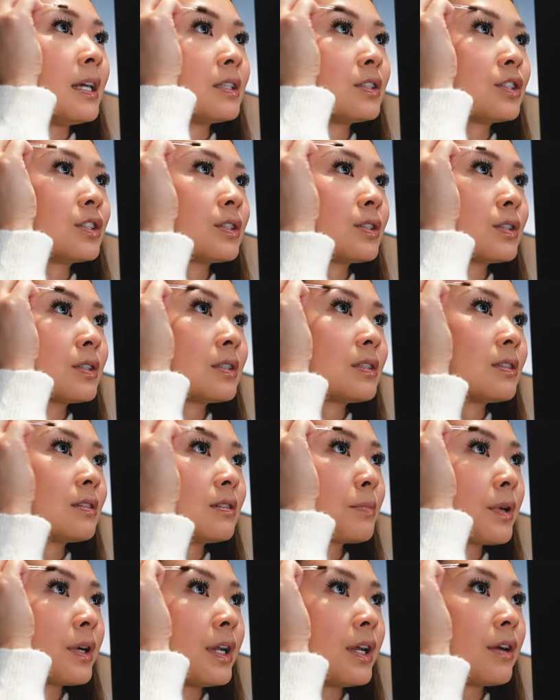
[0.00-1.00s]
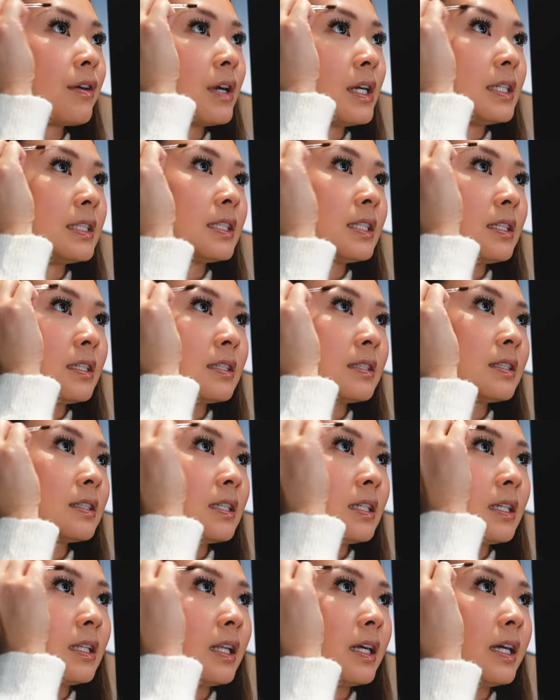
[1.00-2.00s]
it's just pretty crazy to
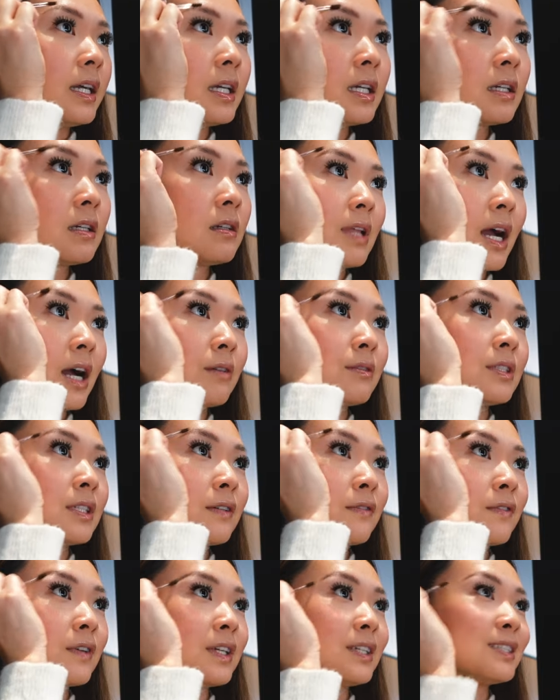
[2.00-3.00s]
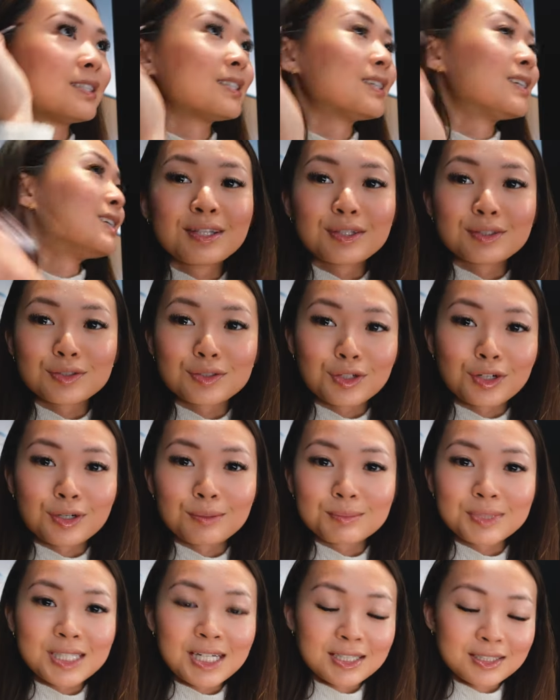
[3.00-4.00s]
see like how different the
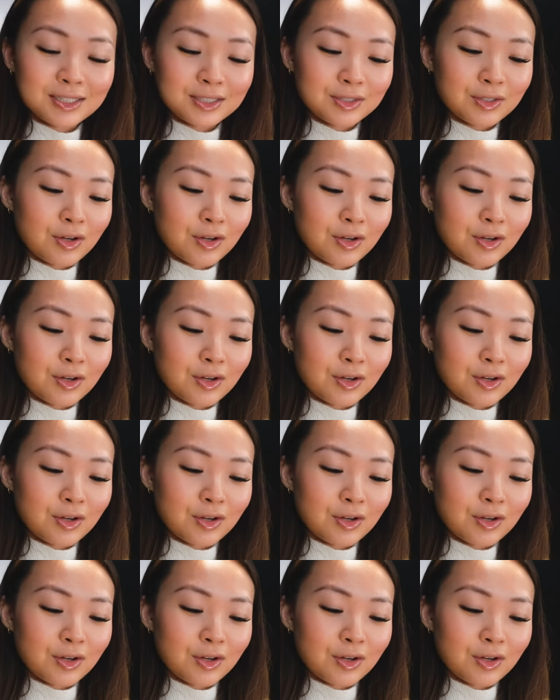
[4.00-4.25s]
circumstances